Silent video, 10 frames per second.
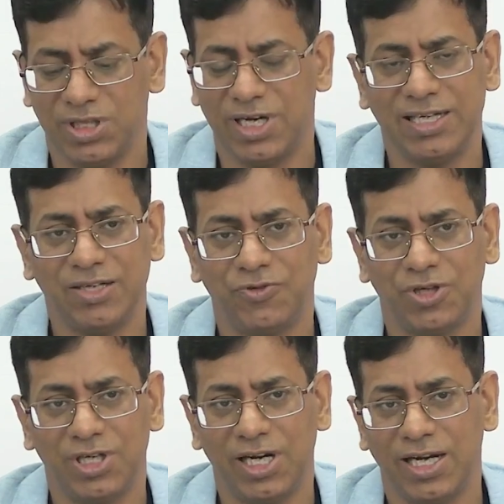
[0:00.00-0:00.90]
say
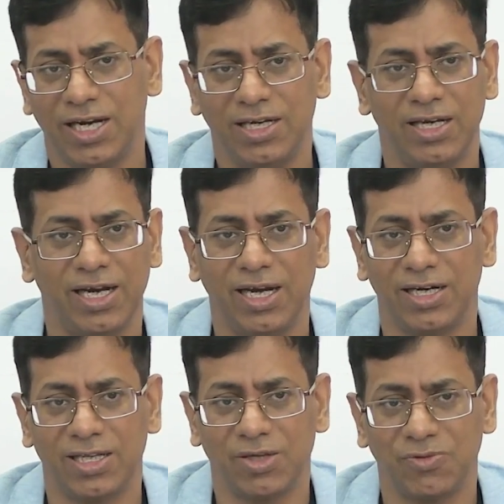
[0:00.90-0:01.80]
1949, again
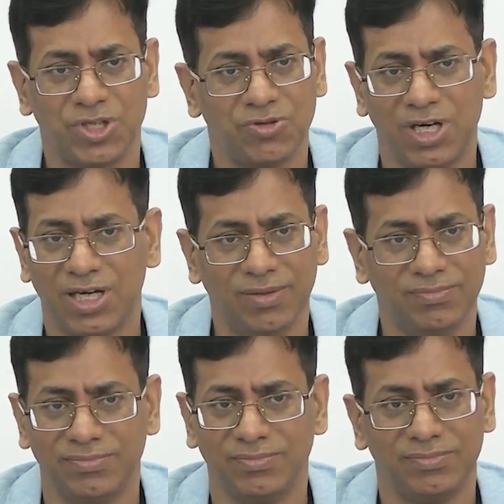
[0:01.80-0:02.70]
another question will come.